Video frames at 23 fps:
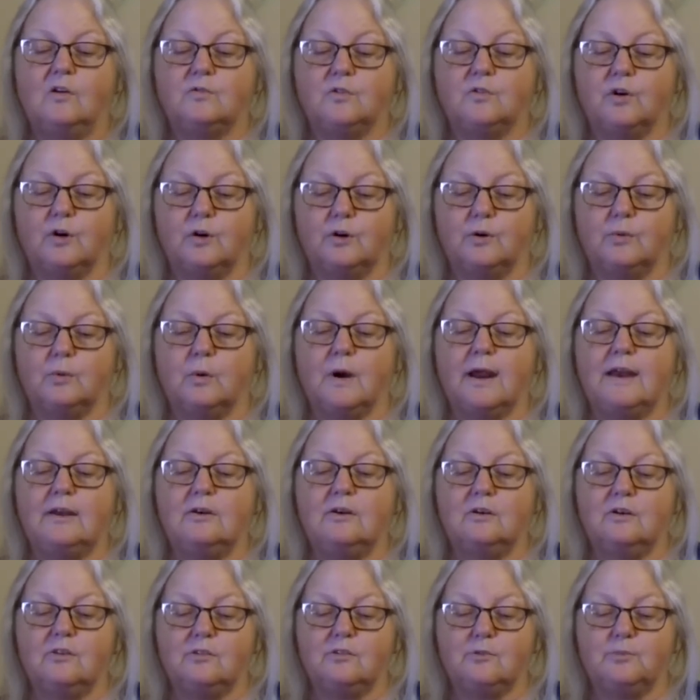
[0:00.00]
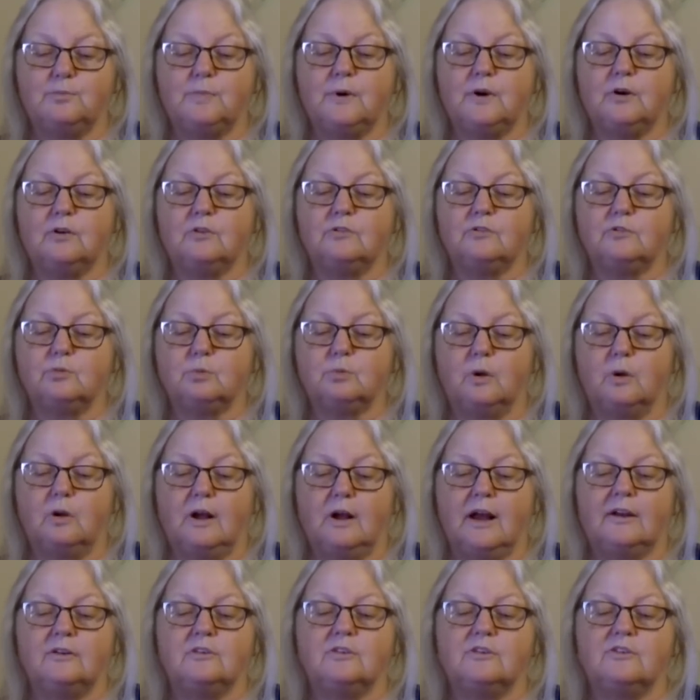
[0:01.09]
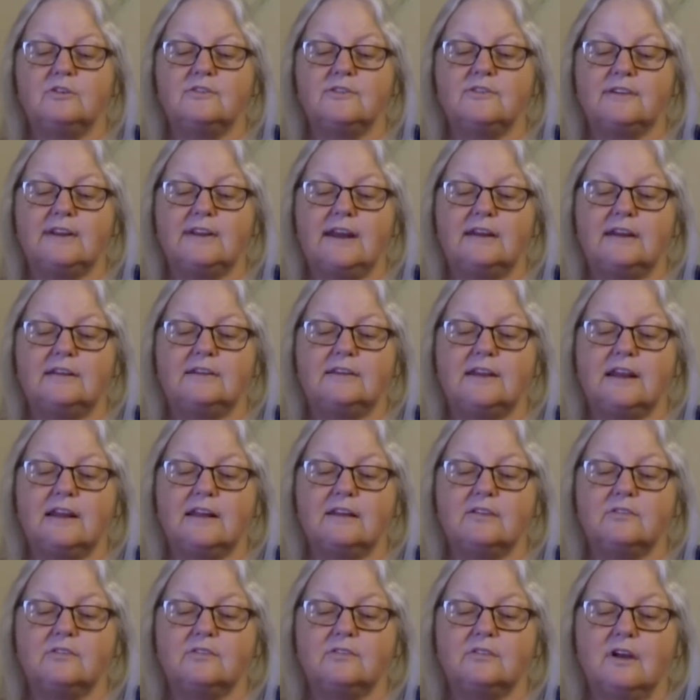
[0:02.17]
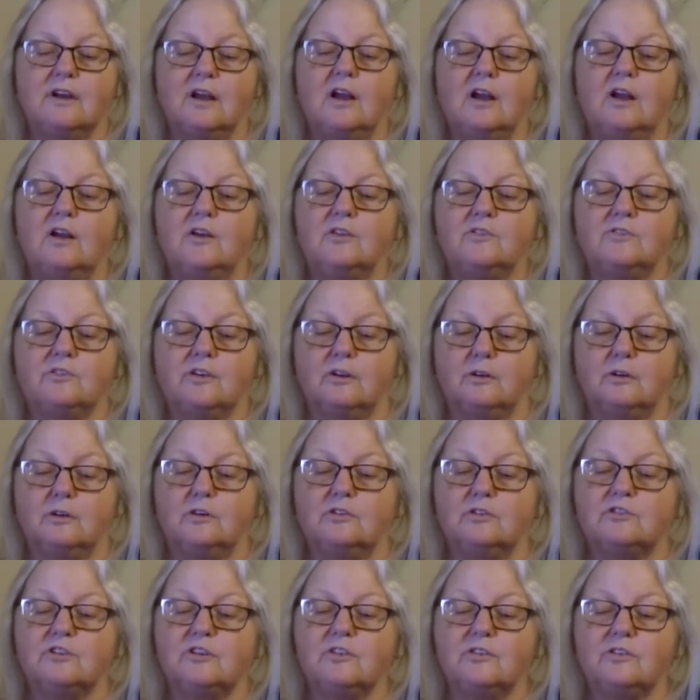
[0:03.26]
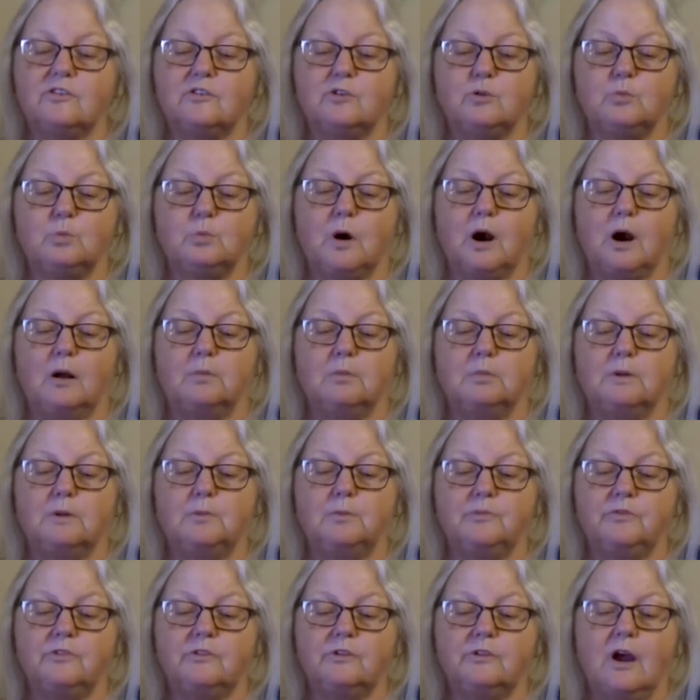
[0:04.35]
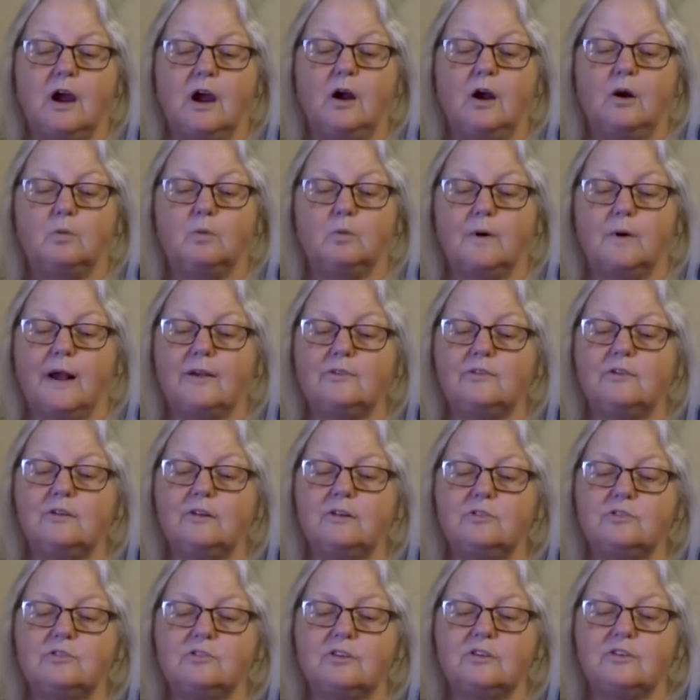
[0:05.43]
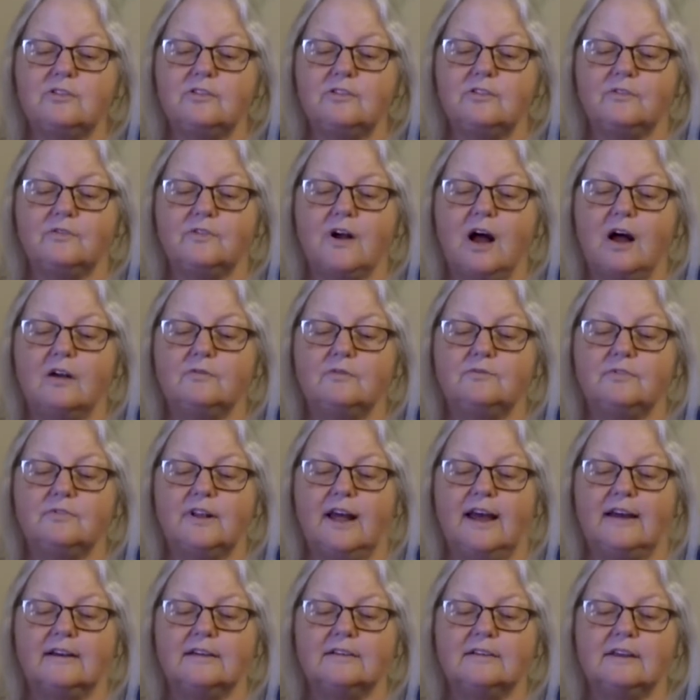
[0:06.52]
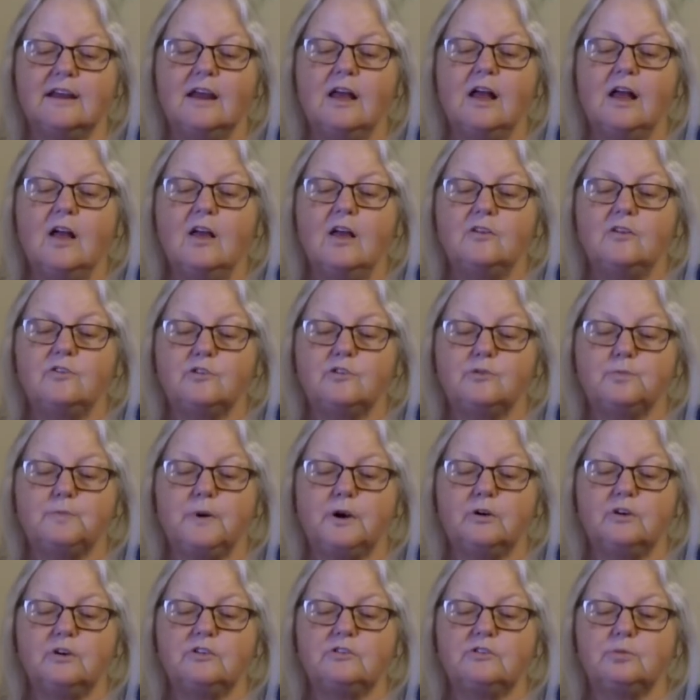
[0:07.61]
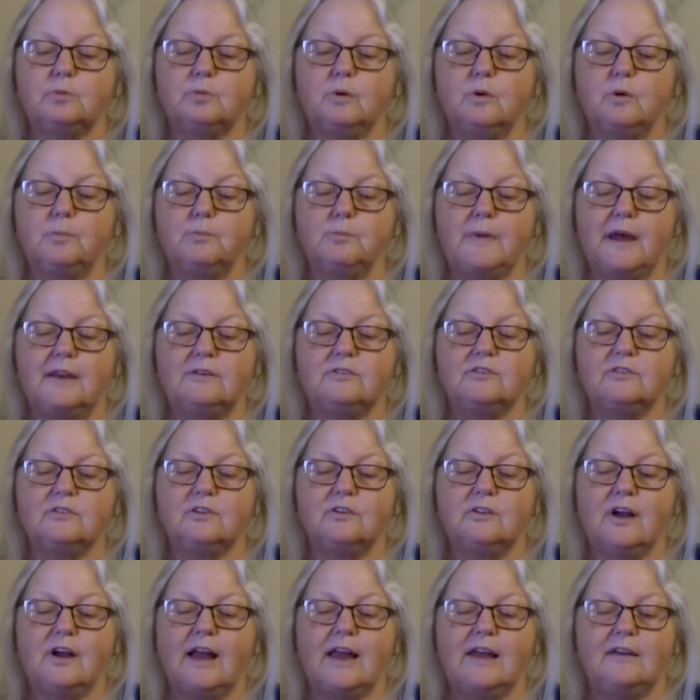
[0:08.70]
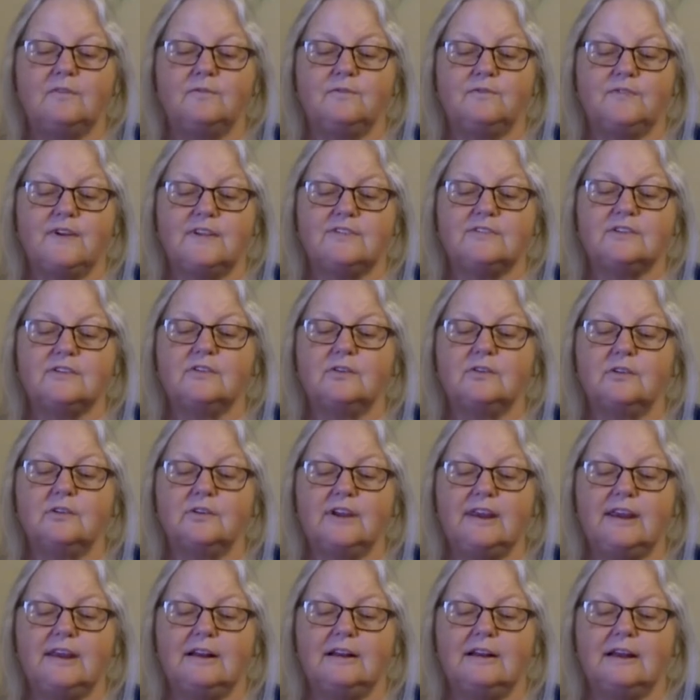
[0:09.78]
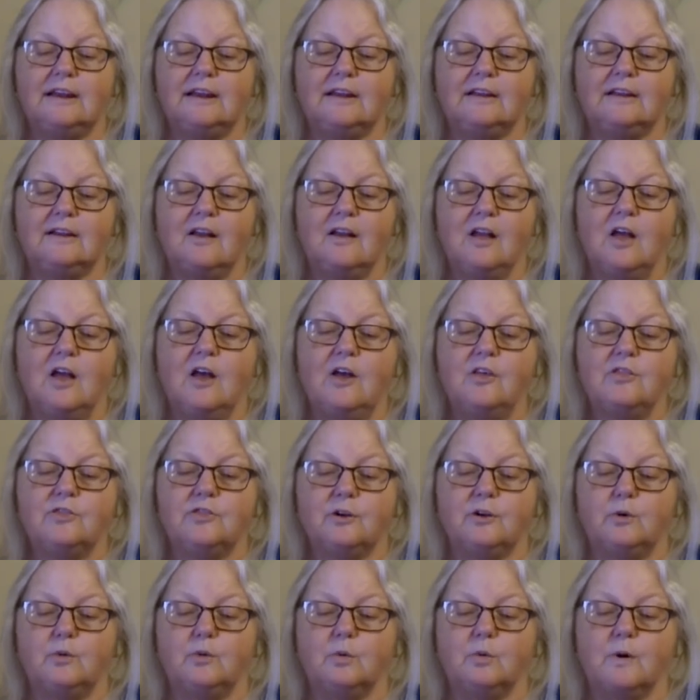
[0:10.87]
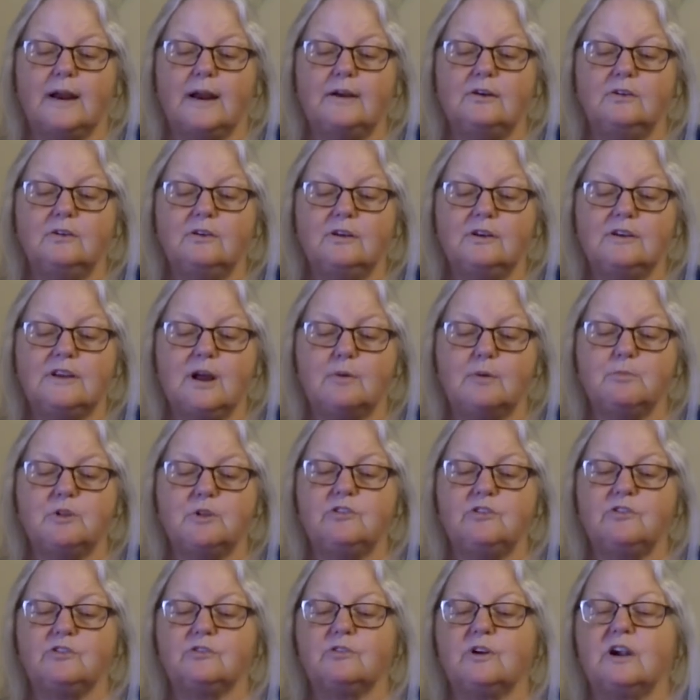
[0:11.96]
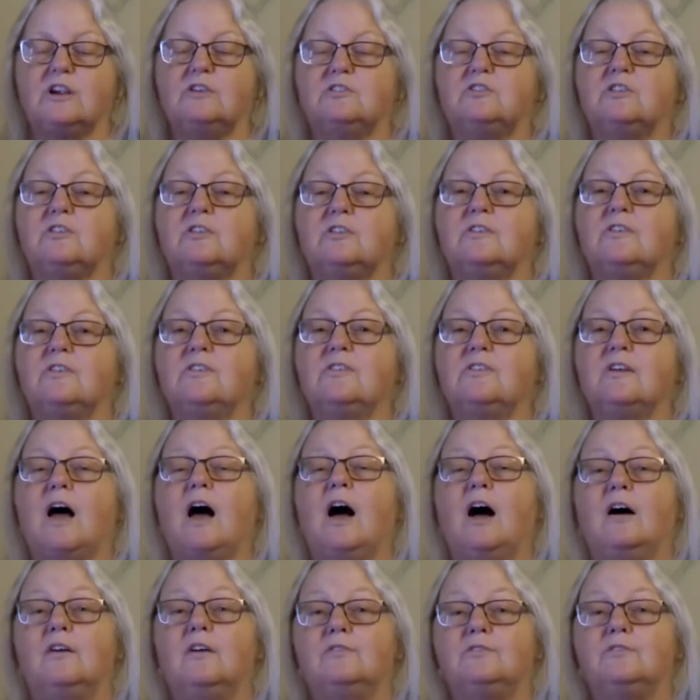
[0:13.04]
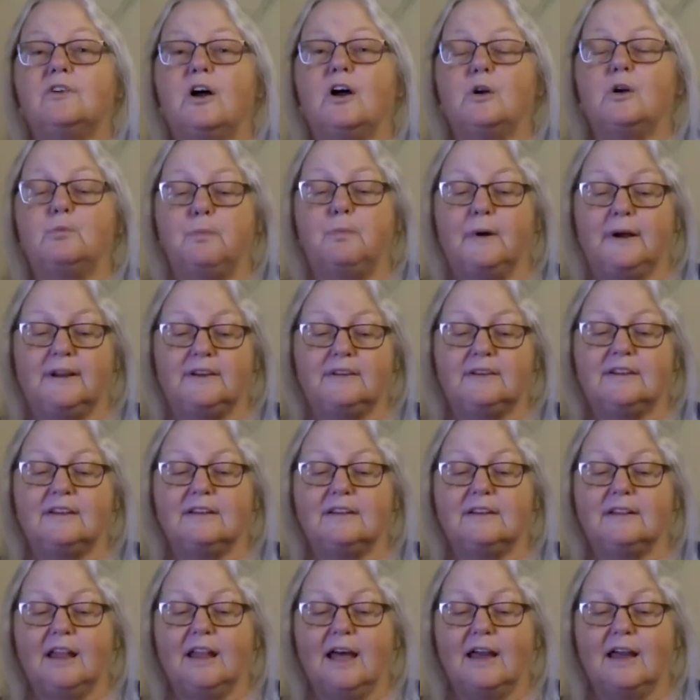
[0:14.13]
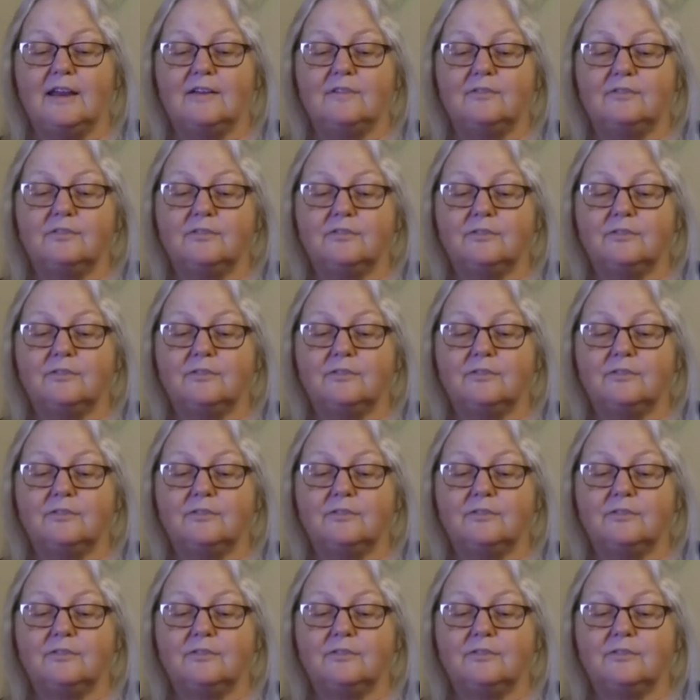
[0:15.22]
for greater spiritual understandings, solutions to problems, resolutions of conflict, spiritual, mental, and physical healing, the greater demonstrations of abundant life.